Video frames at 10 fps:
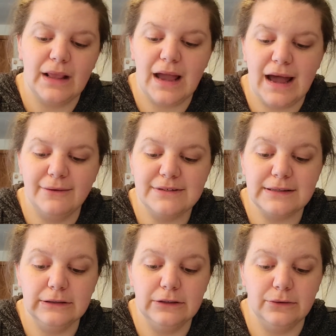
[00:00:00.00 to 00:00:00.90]
I was a
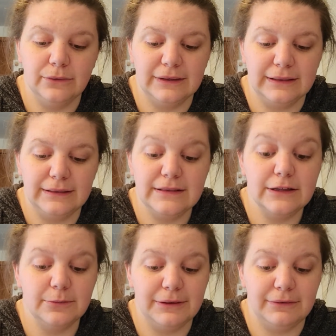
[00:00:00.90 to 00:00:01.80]
little
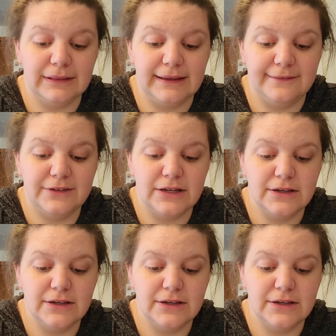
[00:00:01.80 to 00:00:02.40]
bit relieved